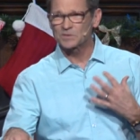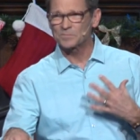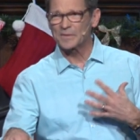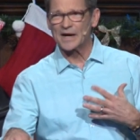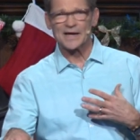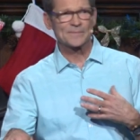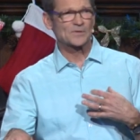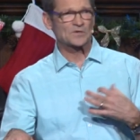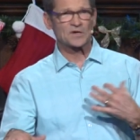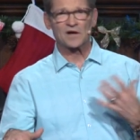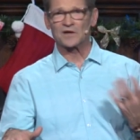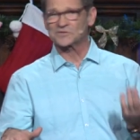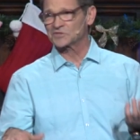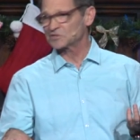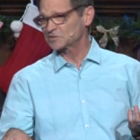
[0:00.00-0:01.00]
the Bible
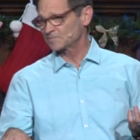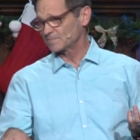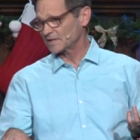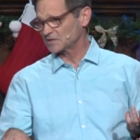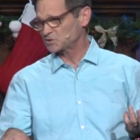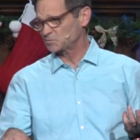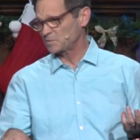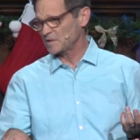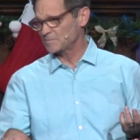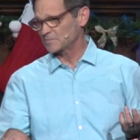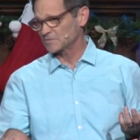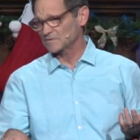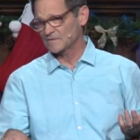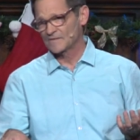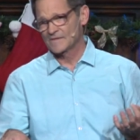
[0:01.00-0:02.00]
calls us blessed
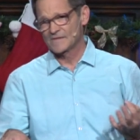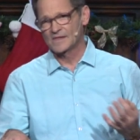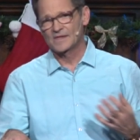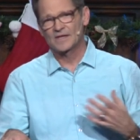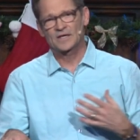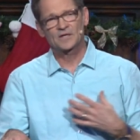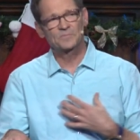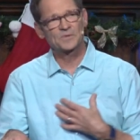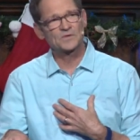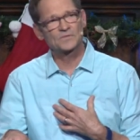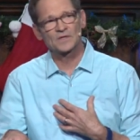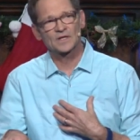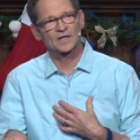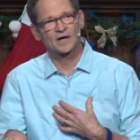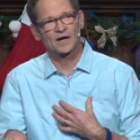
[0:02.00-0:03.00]
people. And to be
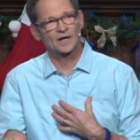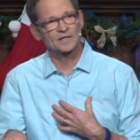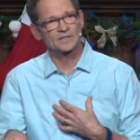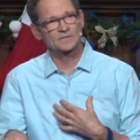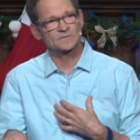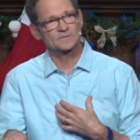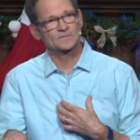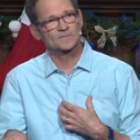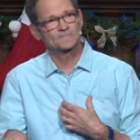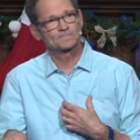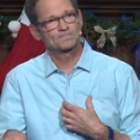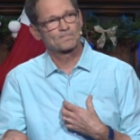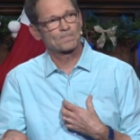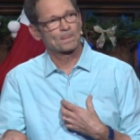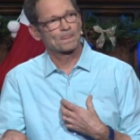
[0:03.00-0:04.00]
really honest,
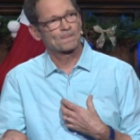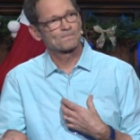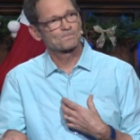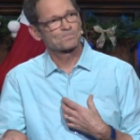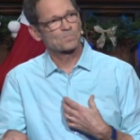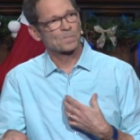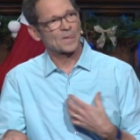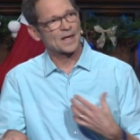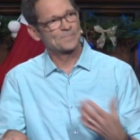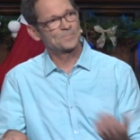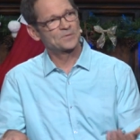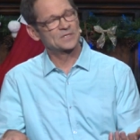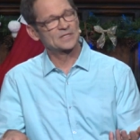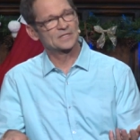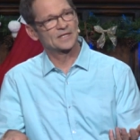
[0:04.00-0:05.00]
I
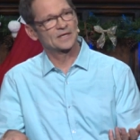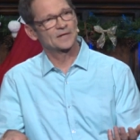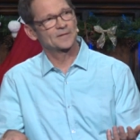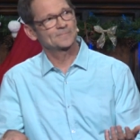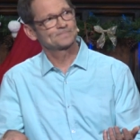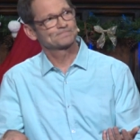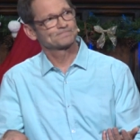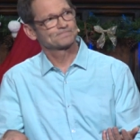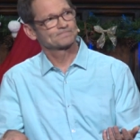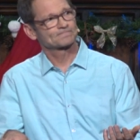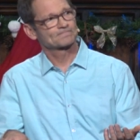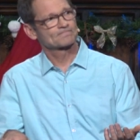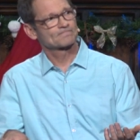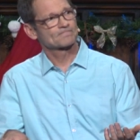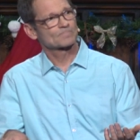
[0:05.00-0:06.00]
put it there
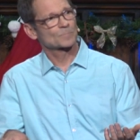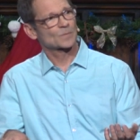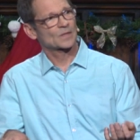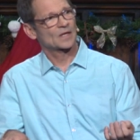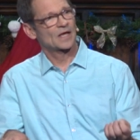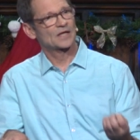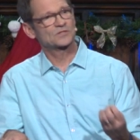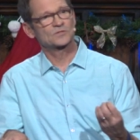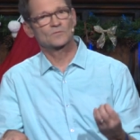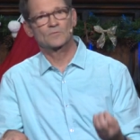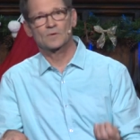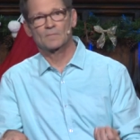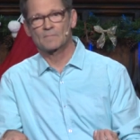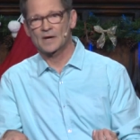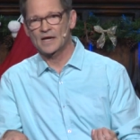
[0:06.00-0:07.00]
as a
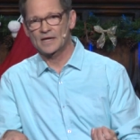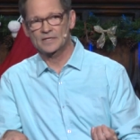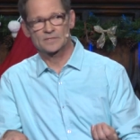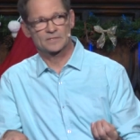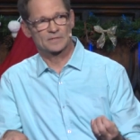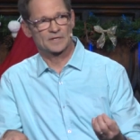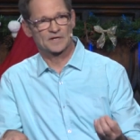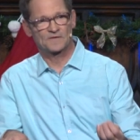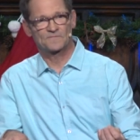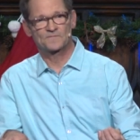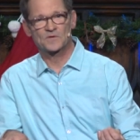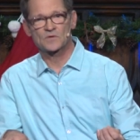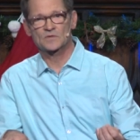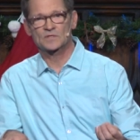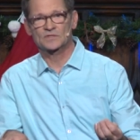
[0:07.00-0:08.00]
reminder and a
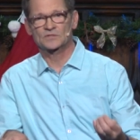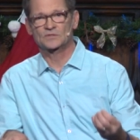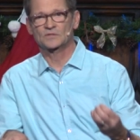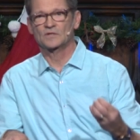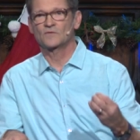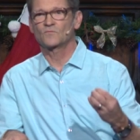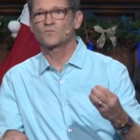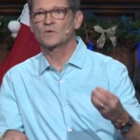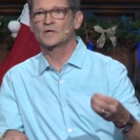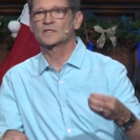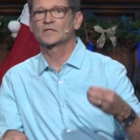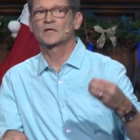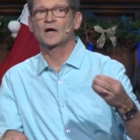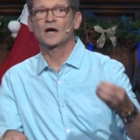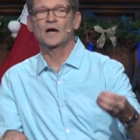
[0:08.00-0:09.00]
focus of
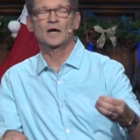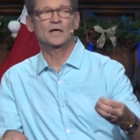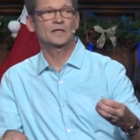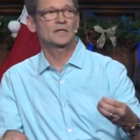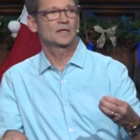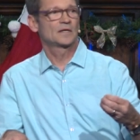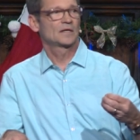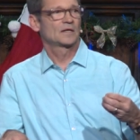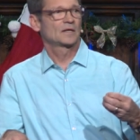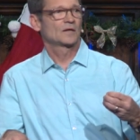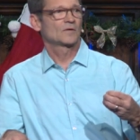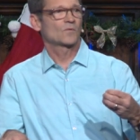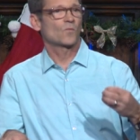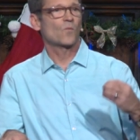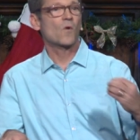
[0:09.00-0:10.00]
what God
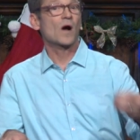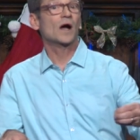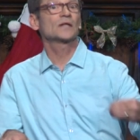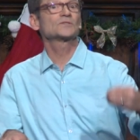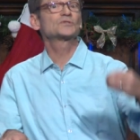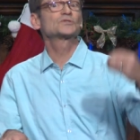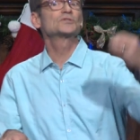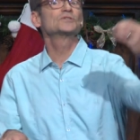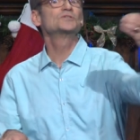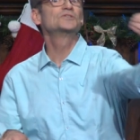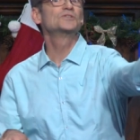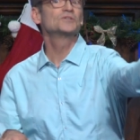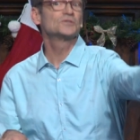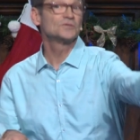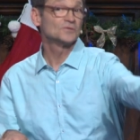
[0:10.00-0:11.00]
wants to
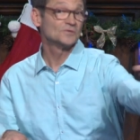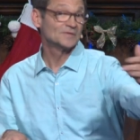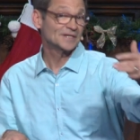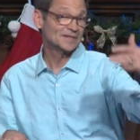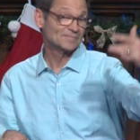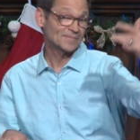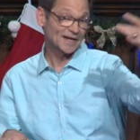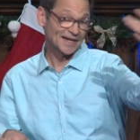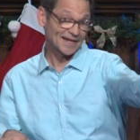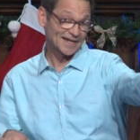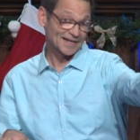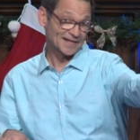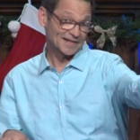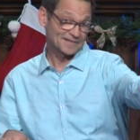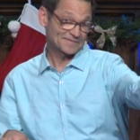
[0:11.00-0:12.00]
do in my
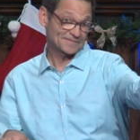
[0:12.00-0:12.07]
life.